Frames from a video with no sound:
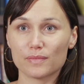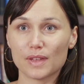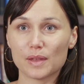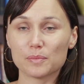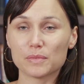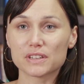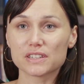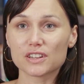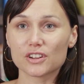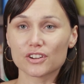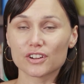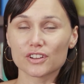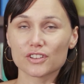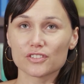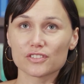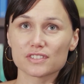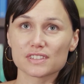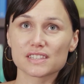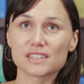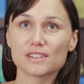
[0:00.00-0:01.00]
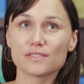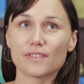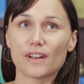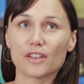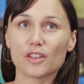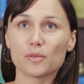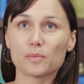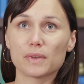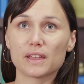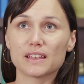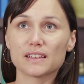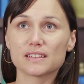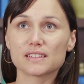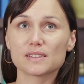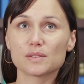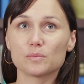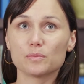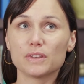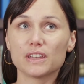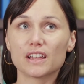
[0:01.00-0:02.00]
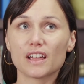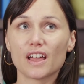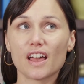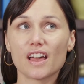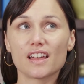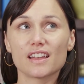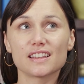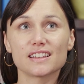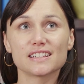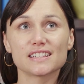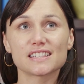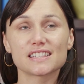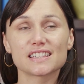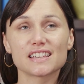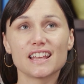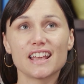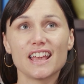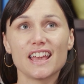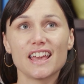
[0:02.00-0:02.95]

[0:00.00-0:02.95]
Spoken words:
and materials development because